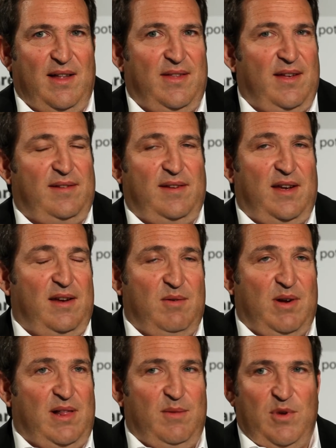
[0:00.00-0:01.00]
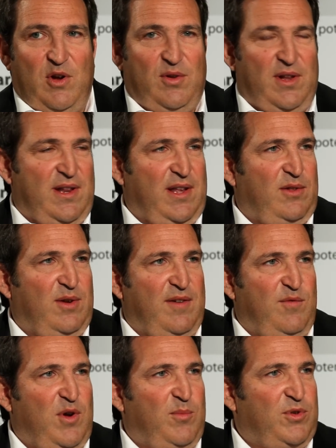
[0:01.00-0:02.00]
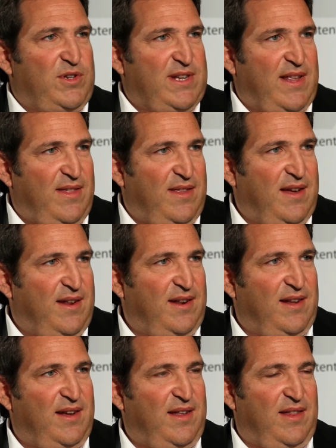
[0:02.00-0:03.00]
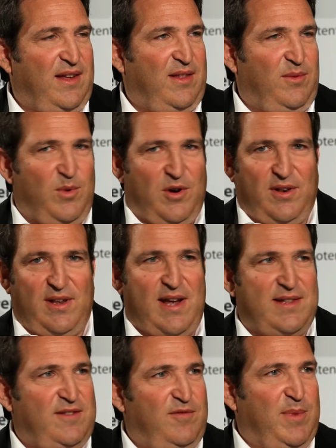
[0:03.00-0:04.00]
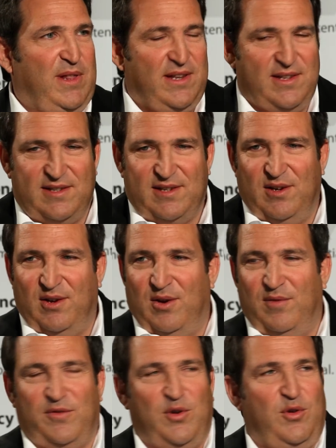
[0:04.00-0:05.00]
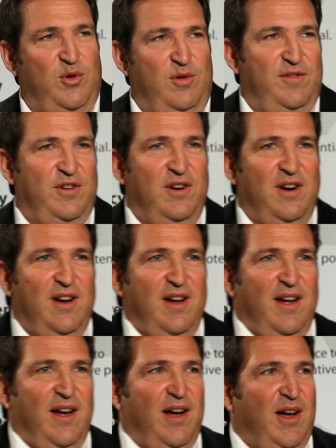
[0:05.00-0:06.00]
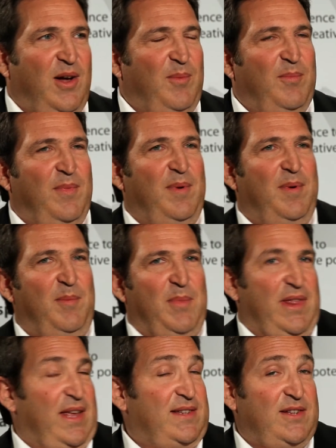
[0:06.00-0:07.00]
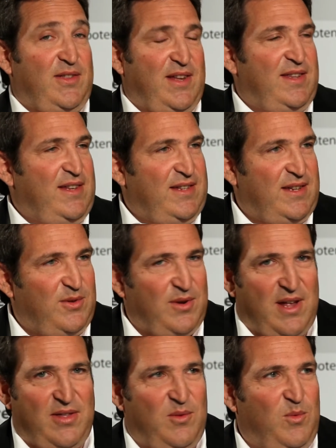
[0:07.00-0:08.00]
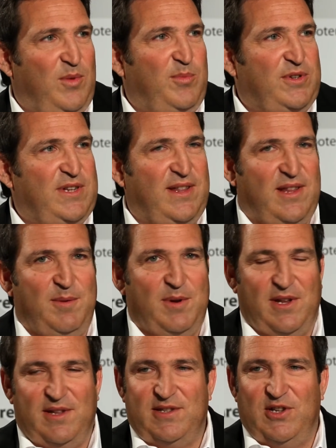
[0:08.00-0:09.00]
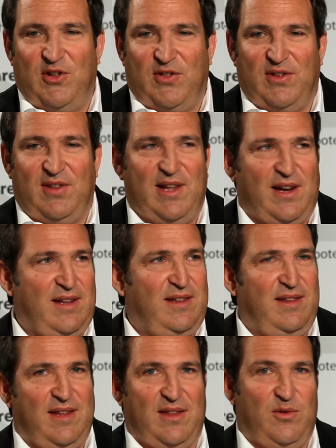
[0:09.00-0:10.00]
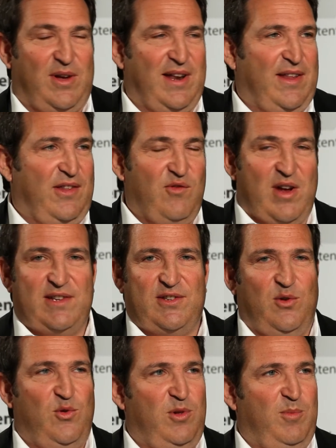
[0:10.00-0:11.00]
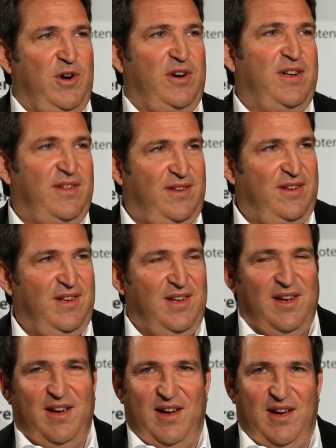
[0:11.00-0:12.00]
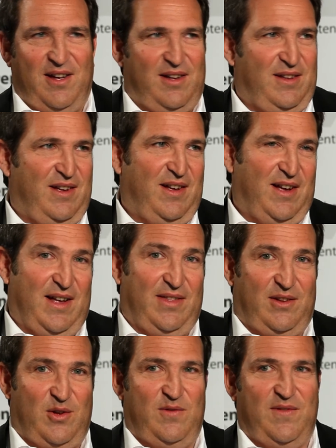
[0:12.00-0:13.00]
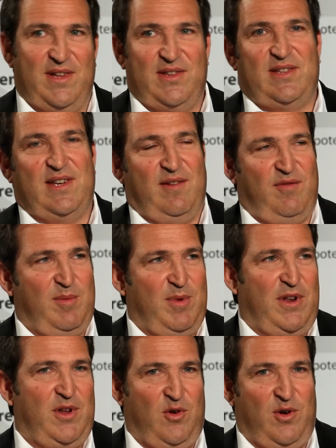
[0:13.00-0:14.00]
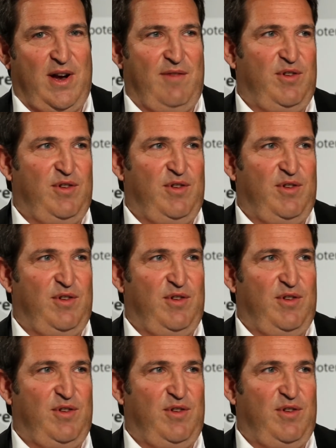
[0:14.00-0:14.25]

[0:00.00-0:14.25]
they say, well, we only need to have 1% then, and we're tens of millions of turnover. But that's not that easy to get 1%. I mean, it's not like that you can address the whole market and convince everybody or